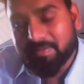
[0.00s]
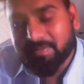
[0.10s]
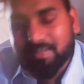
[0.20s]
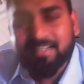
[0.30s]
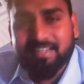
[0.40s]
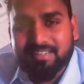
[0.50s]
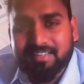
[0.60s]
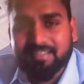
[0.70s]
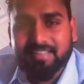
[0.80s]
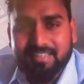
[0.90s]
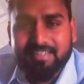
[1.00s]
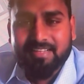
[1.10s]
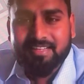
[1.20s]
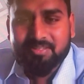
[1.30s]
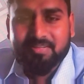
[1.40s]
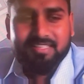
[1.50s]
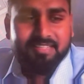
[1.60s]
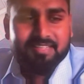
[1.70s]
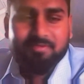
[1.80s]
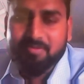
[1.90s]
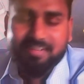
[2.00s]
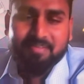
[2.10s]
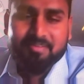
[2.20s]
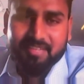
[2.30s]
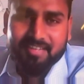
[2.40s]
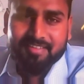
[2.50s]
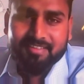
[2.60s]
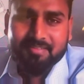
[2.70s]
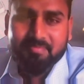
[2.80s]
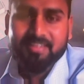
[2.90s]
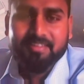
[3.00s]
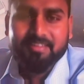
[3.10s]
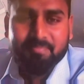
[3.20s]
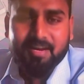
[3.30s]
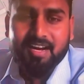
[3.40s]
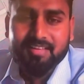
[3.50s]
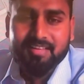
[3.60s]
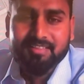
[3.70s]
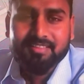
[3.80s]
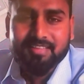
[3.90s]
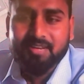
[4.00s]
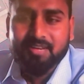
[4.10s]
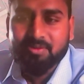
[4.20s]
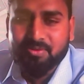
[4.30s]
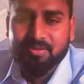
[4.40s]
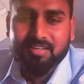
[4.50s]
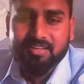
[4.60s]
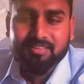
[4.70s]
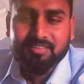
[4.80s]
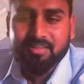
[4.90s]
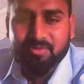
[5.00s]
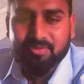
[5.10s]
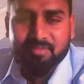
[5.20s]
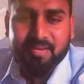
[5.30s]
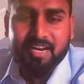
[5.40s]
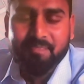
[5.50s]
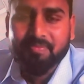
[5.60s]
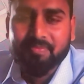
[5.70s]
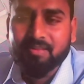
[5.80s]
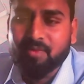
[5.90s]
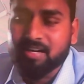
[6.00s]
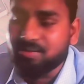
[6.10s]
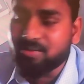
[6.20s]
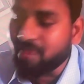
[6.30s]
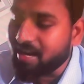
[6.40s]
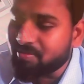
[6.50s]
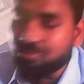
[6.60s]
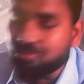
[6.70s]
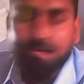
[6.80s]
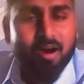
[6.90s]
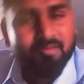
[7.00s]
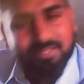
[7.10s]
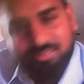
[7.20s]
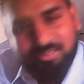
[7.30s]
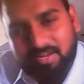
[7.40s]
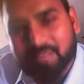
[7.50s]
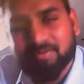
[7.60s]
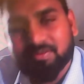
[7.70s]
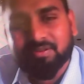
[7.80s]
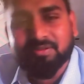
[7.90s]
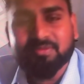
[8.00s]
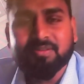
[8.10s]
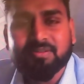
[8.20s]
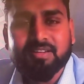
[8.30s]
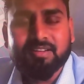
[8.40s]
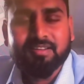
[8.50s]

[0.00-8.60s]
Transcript: people can get education from anywhere, but the path, the road, the roadmap, what you have to do, how much you have to do,